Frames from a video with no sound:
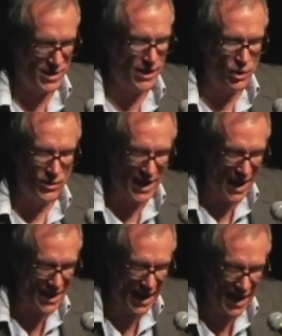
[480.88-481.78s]
She said, "You
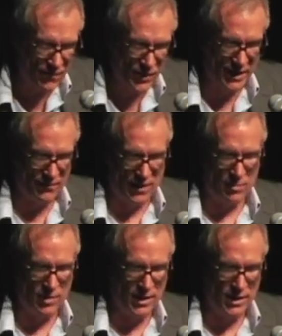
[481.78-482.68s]
can't ever give
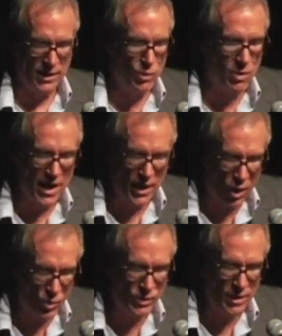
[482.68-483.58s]
up. You are
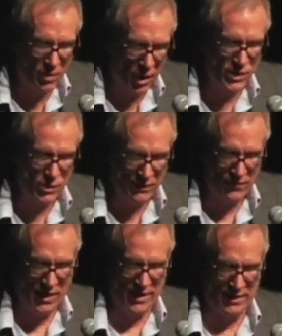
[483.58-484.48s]
my only
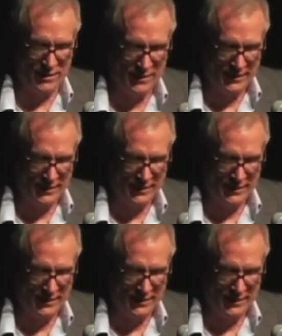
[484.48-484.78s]
poetry friend."